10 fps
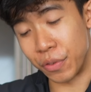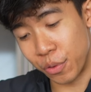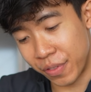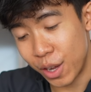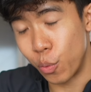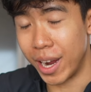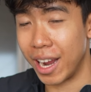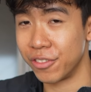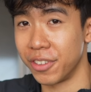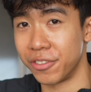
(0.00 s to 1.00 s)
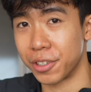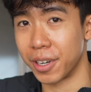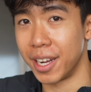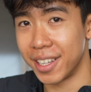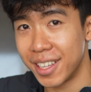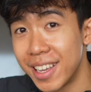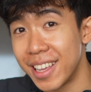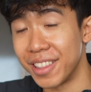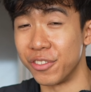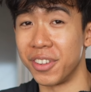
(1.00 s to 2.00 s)
you think whey isolate's great,
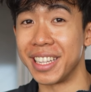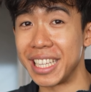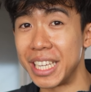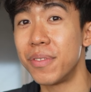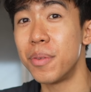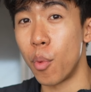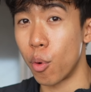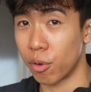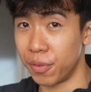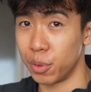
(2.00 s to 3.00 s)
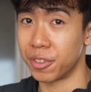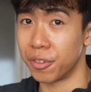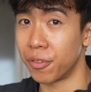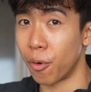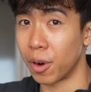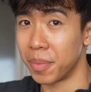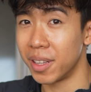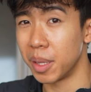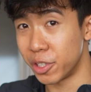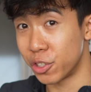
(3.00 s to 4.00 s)
there's an even more filtered form.
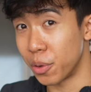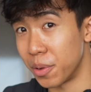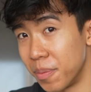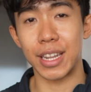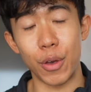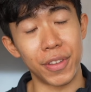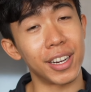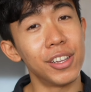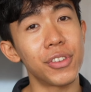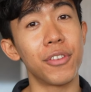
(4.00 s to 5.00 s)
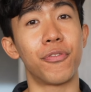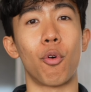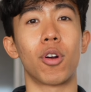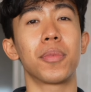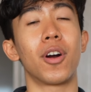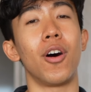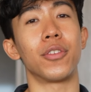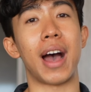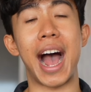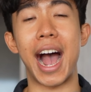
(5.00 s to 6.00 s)
Let me show you. Now there is a form
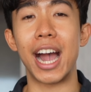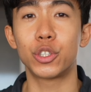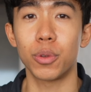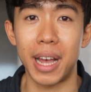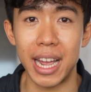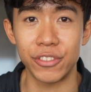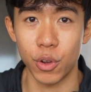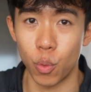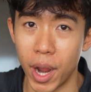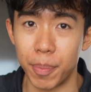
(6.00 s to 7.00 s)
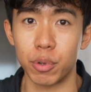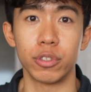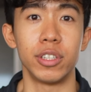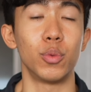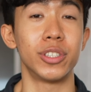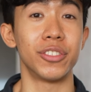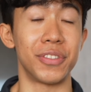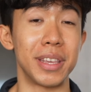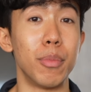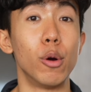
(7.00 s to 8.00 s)
called hydrolyzed whey protein, which
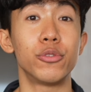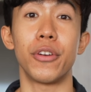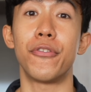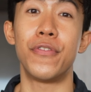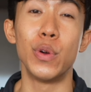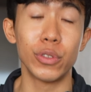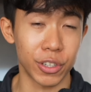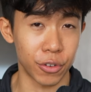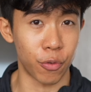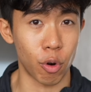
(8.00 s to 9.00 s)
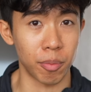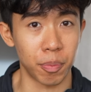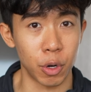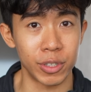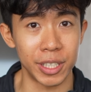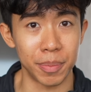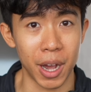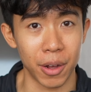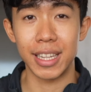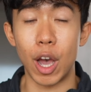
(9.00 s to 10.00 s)
is the most filtered form of protein
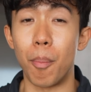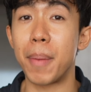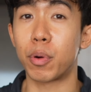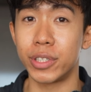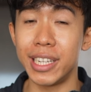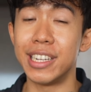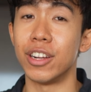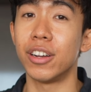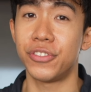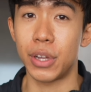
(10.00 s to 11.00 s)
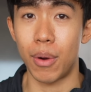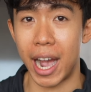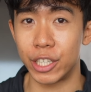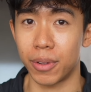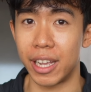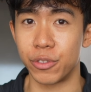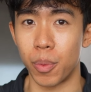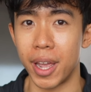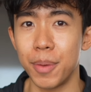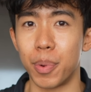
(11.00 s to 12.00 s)
powder. Now MyProtein does sell hydrolyzed
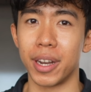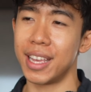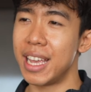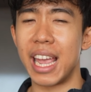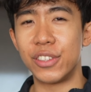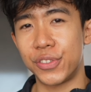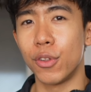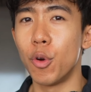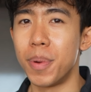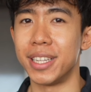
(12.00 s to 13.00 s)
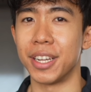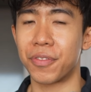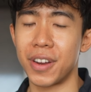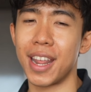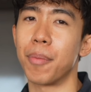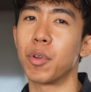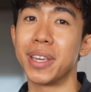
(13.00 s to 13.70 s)
whey, but it's a little bit different and I'm gonna